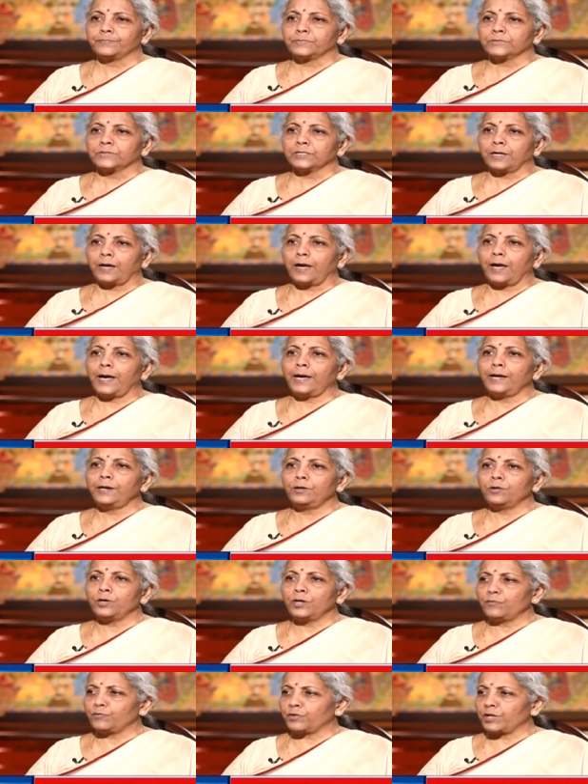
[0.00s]
And
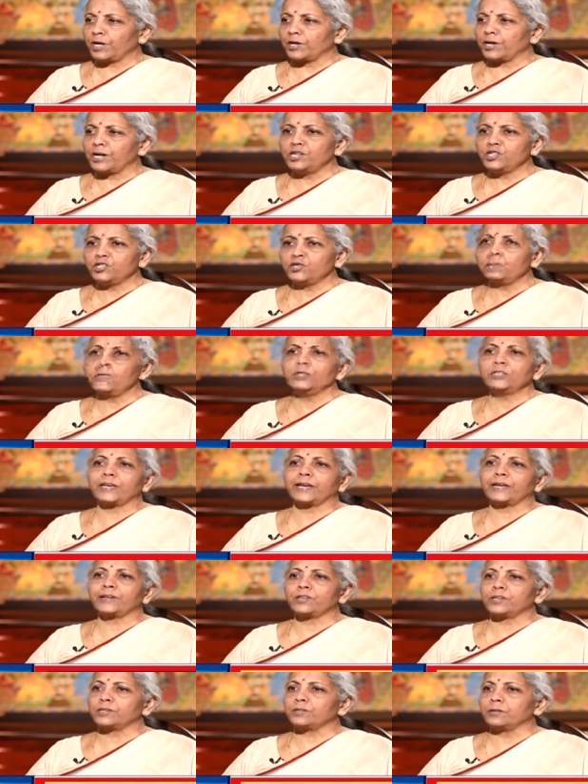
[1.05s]
if they are eligible, they get
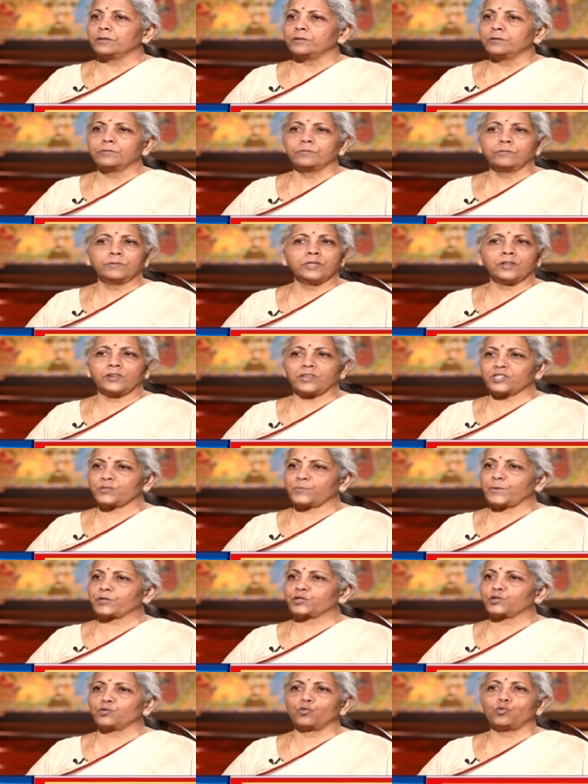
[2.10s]
it,
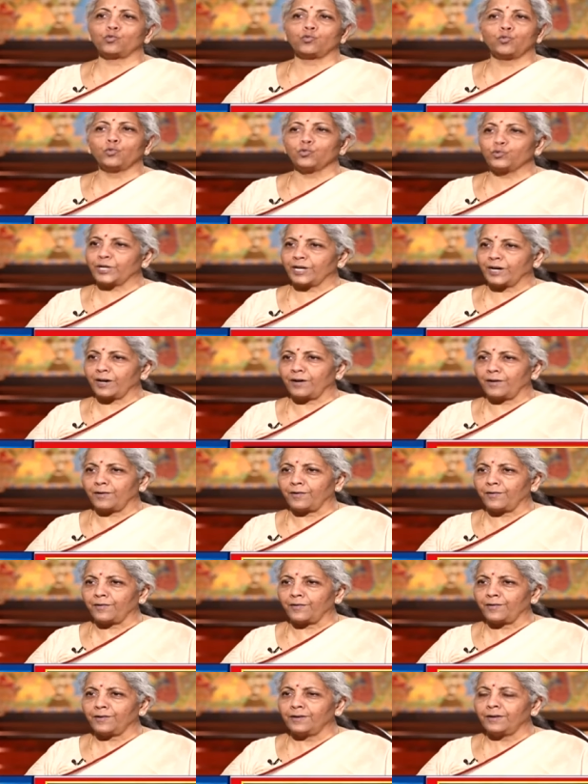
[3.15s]
irrespective of who they are.
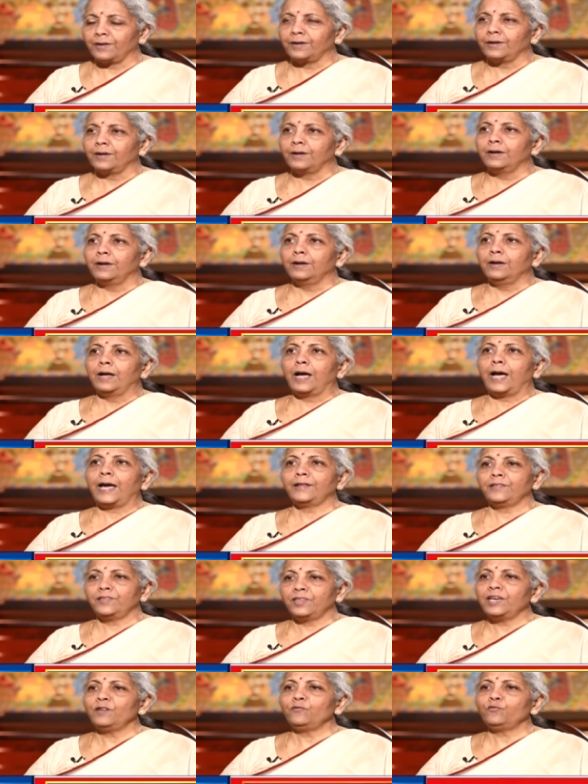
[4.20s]
And
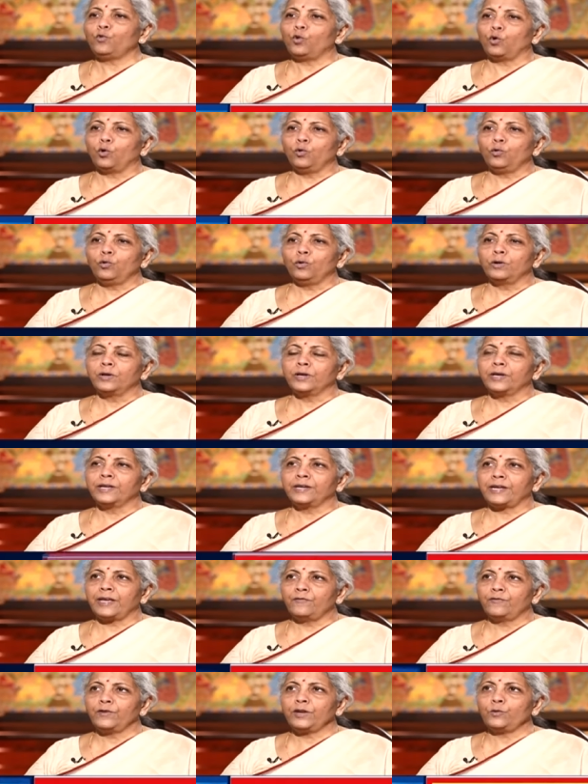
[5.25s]
therefore, in
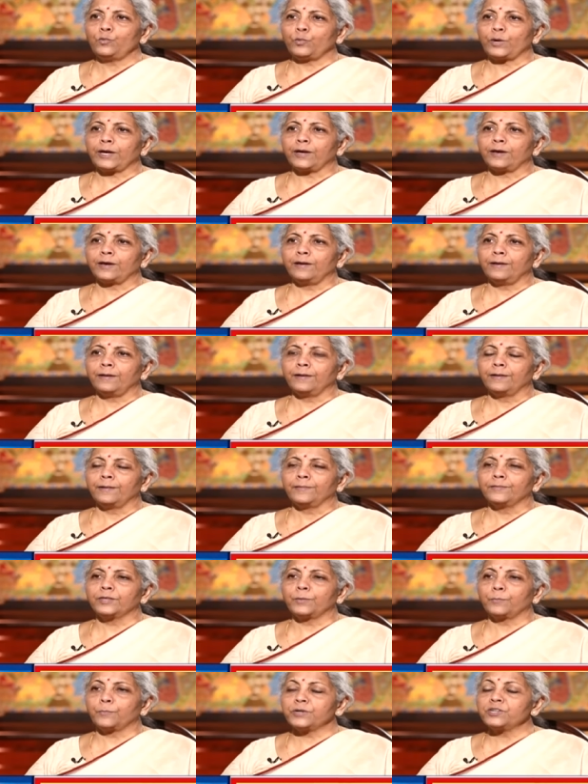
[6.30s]
every way, the
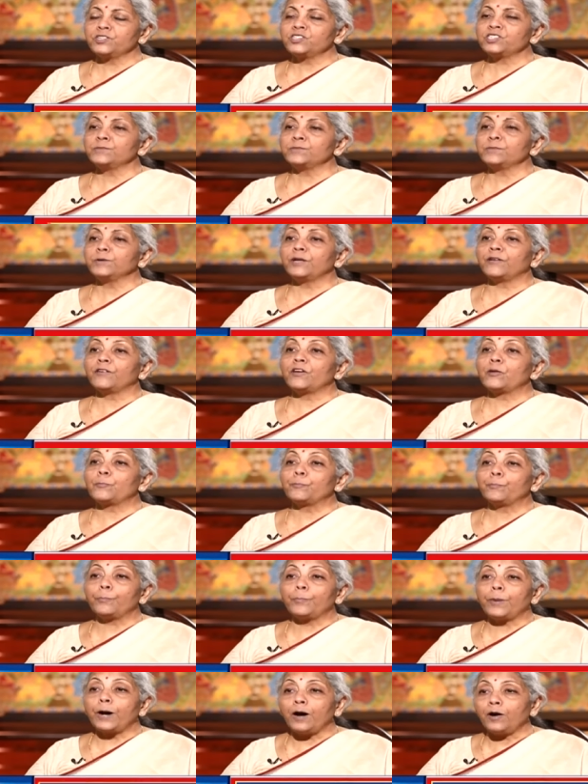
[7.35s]
principle of
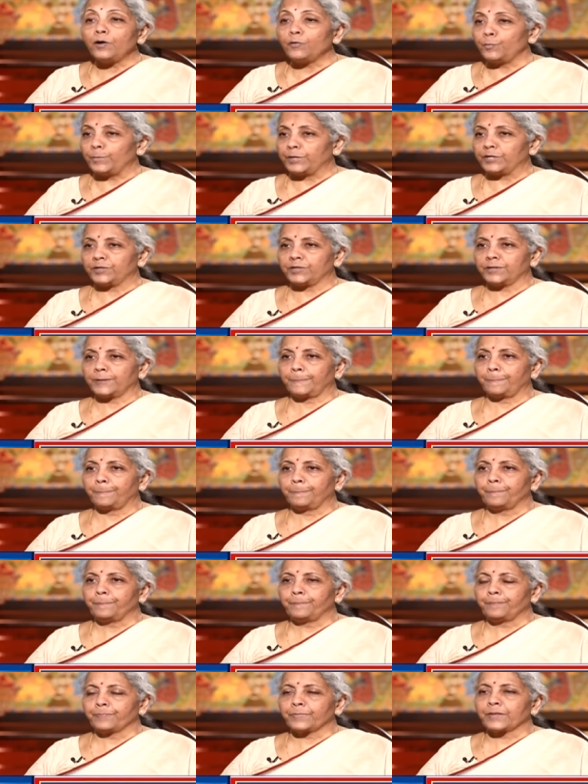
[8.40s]
empowerment,
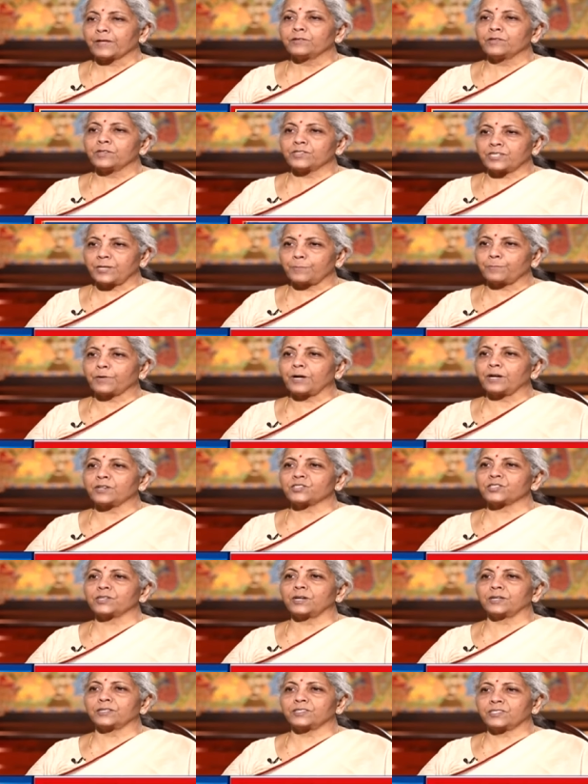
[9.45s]
the sabka
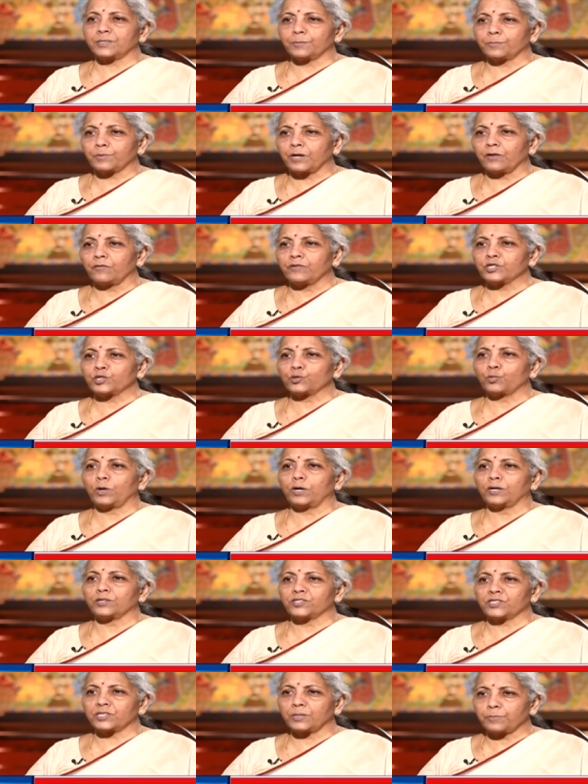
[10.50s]
saath, sabka
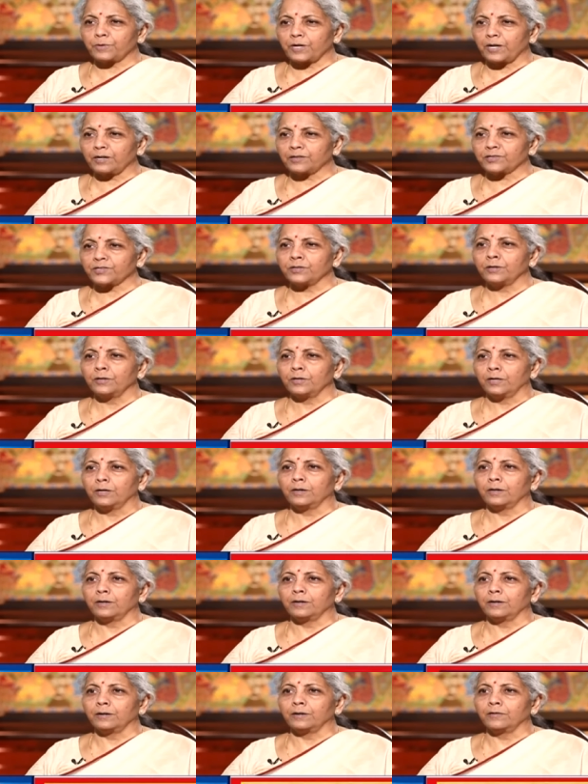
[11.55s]
vishwas, sabka
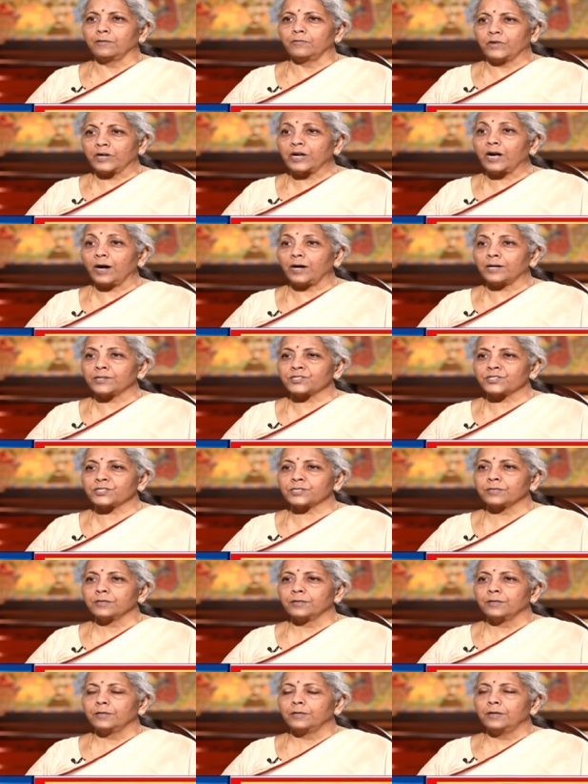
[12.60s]
uh, vikas,
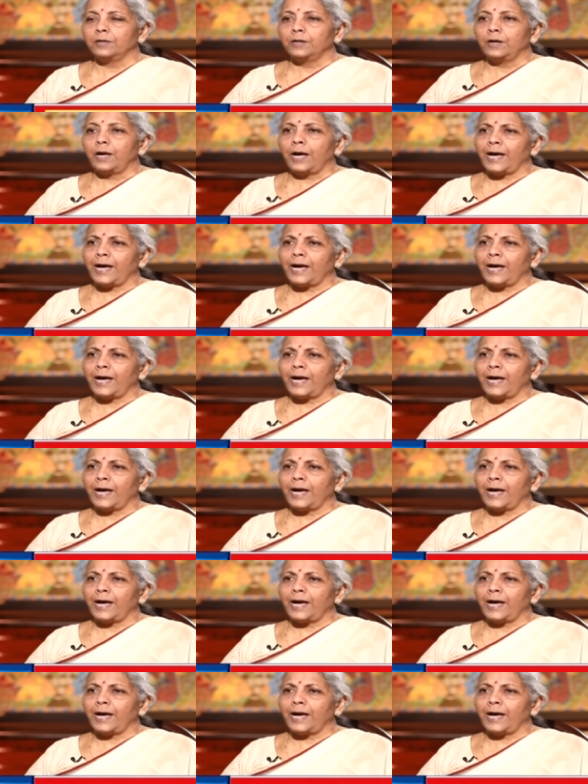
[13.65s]
has